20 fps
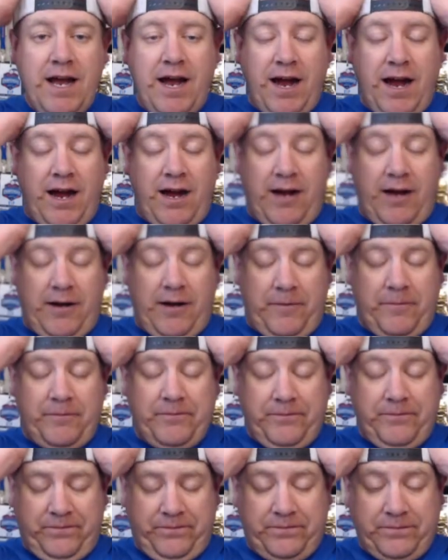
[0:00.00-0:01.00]
So
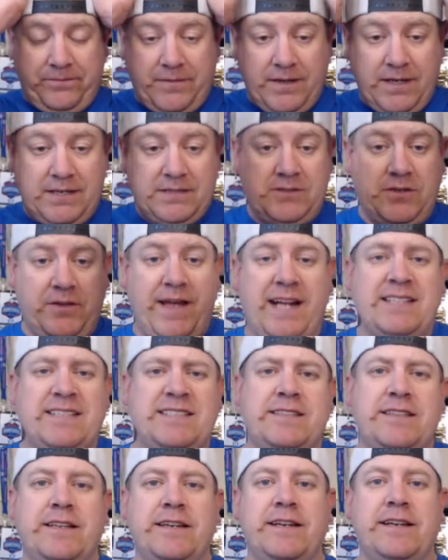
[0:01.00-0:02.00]
that's
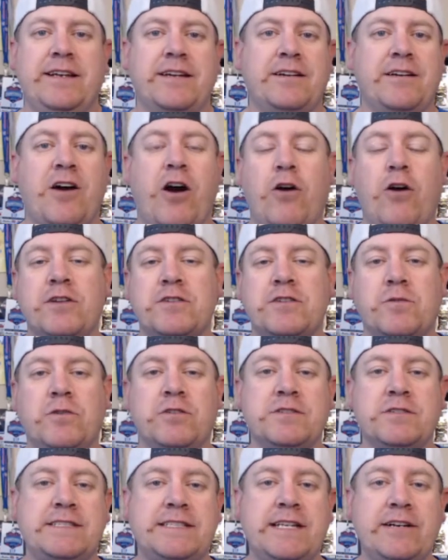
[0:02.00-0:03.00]
the College
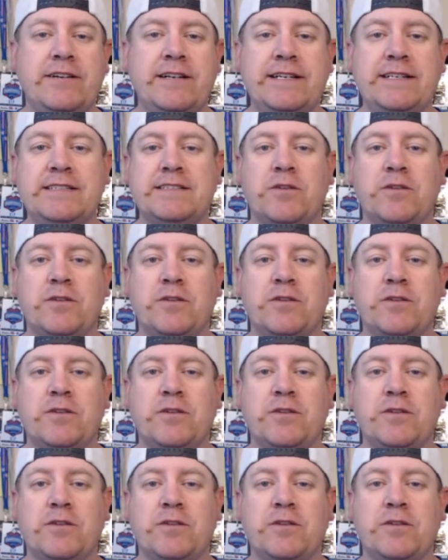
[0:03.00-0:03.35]
World Series,